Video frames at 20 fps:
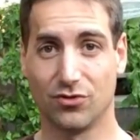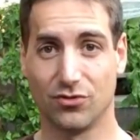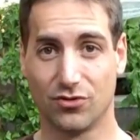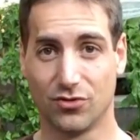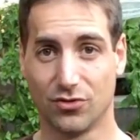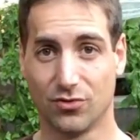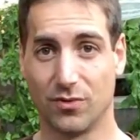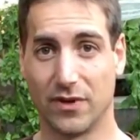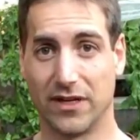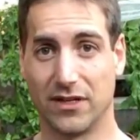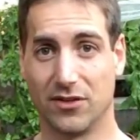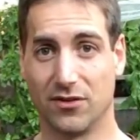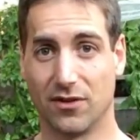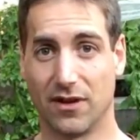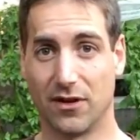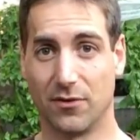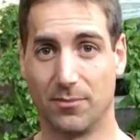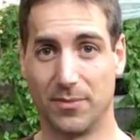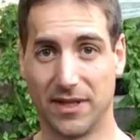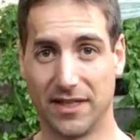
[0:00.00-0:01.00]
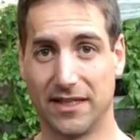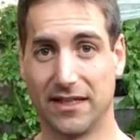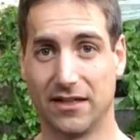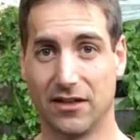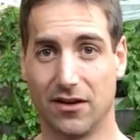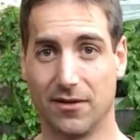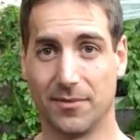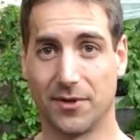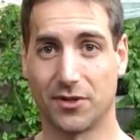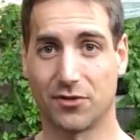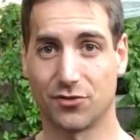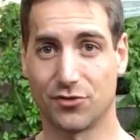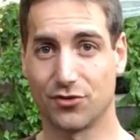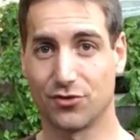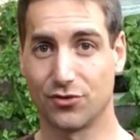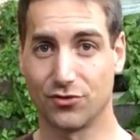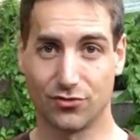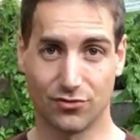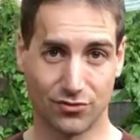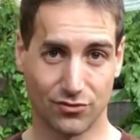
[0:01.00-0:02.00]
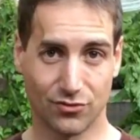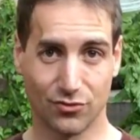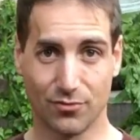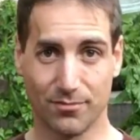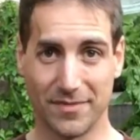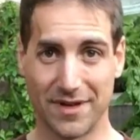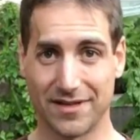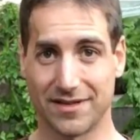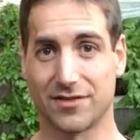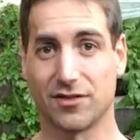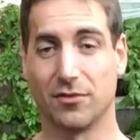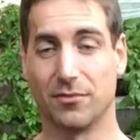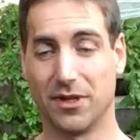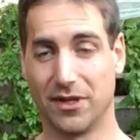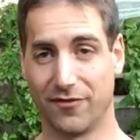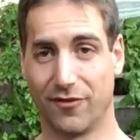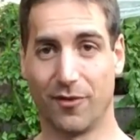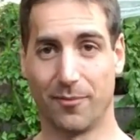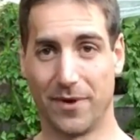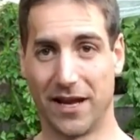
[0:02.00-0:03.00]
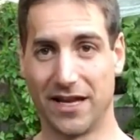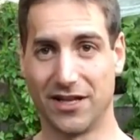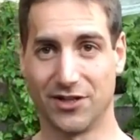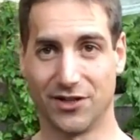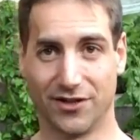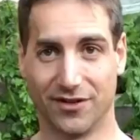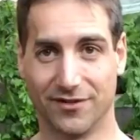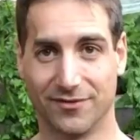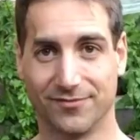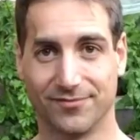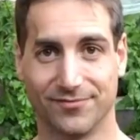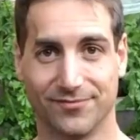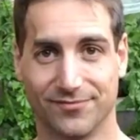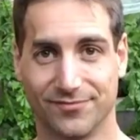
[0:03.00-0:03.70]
you do when you are a beginner because you miss some information